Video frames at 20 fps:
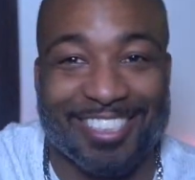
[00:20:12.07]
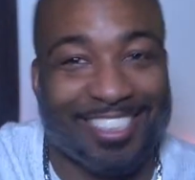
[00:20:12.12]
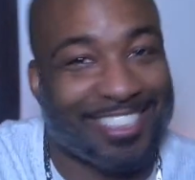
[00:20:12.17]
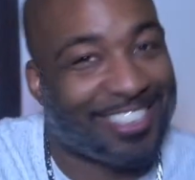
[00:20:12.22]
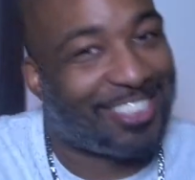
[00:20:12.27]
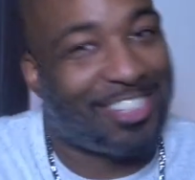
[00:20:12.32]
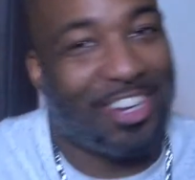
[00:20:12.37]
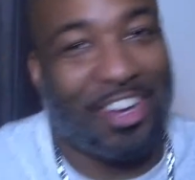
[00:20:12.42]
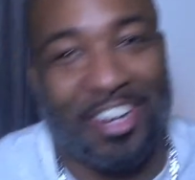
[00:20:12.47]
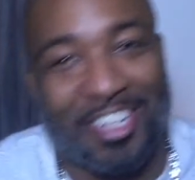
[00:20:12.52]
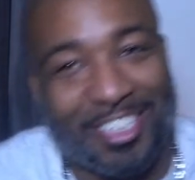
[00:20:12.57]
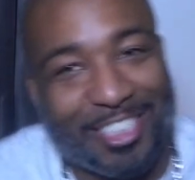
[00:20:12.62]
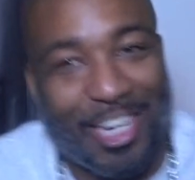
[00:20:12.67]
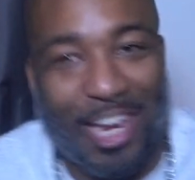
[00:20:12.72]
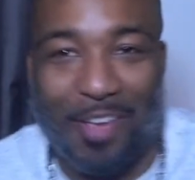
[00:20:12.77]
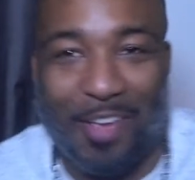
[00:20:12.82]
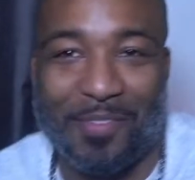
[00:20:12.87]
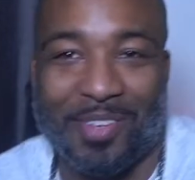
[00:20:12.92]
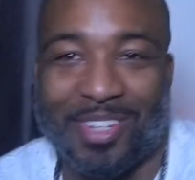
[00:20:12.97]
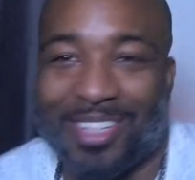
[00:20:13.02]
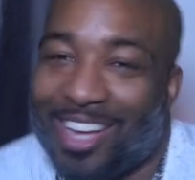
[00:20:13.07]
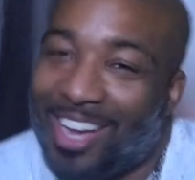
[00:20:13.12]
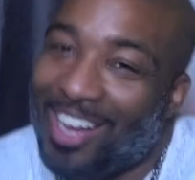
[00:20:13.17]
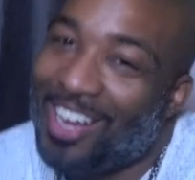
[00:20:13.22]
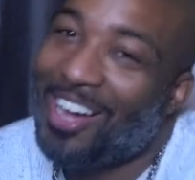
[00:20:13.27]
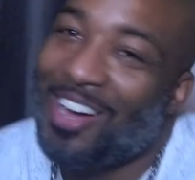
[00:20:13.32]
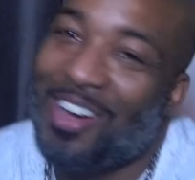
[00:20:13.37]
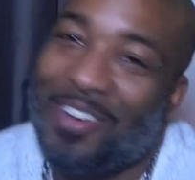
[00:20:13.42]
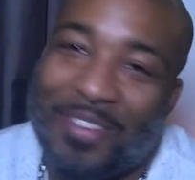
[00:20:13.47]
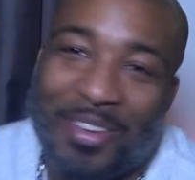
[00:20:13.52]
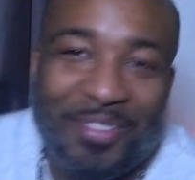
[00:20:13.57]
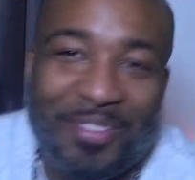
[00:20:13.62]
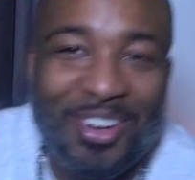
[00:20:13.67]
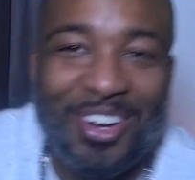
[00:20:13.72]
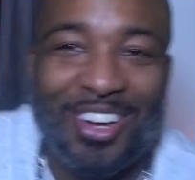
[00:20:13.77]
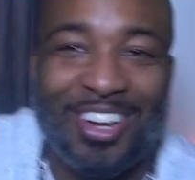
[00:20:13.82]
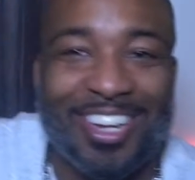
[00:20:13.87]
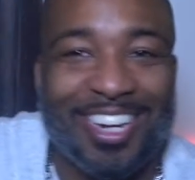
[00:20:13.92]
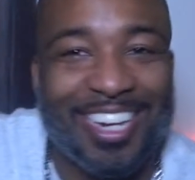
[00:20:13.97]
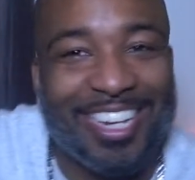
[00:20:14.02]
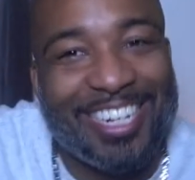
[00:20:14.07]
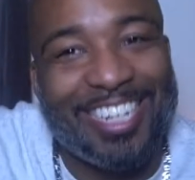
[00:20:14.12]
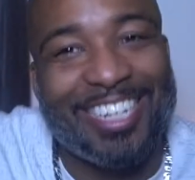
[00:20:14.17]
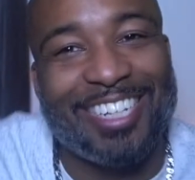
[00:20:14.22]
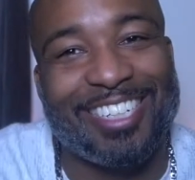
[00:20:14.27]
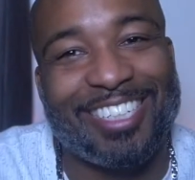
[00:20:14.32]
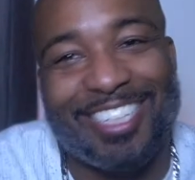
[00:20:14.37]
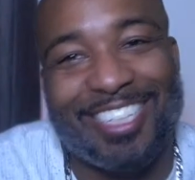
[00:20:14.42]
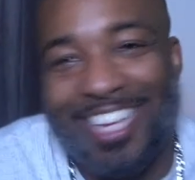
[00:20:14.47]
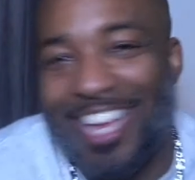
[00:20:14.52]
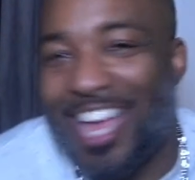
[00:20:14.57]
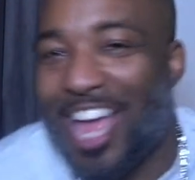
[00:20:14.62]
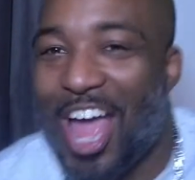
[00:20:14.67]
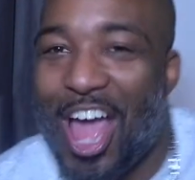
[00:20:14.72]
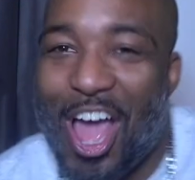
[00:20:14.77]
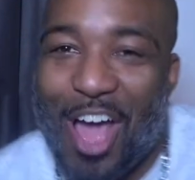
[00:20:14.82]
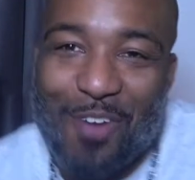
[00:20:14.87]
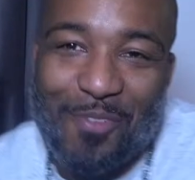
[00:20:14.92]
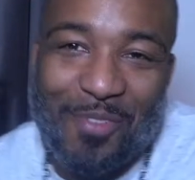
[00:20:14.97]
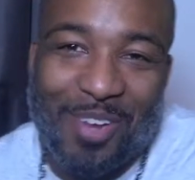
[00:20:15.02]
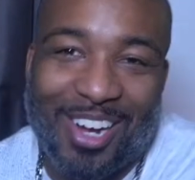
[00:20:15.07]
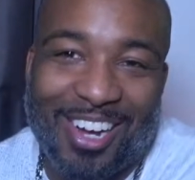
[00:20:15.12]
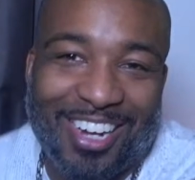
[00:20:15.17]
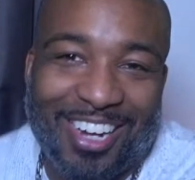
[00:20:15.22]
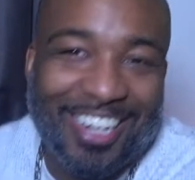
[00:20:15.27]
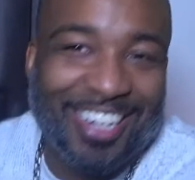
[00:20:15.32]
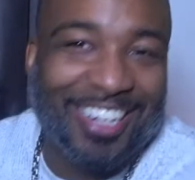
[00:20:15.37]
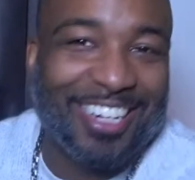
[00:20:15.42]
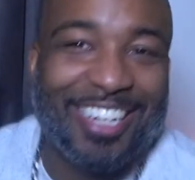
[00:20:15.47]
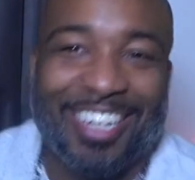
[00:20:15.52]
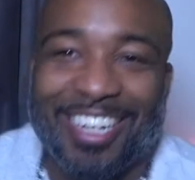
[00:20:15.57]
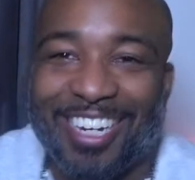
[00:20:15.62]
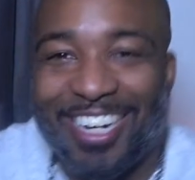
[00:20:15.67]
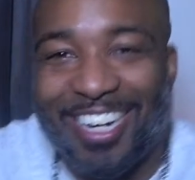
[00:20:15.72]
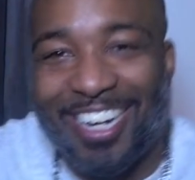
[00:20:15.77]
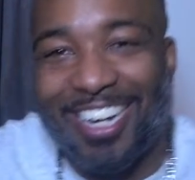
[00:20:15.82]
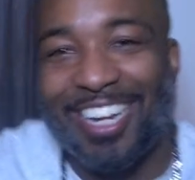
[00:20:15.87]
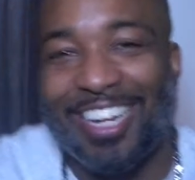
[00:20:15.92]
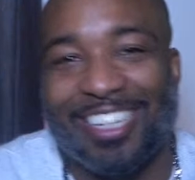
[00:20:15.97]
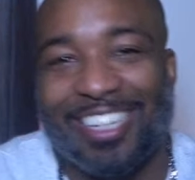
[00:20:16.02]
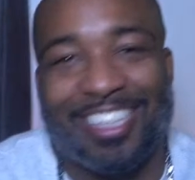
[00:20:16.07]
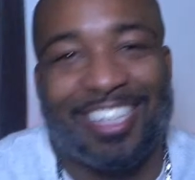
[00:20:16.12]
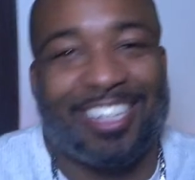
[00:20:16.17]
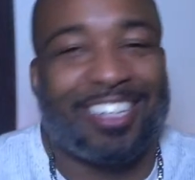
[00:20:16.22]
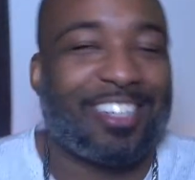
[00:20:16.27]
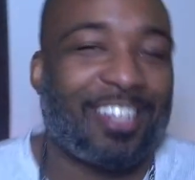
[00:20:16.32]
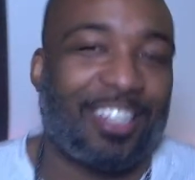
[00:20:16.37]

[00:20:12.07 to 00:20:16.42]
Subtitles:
Just started jamming, y'all be party, Margarita.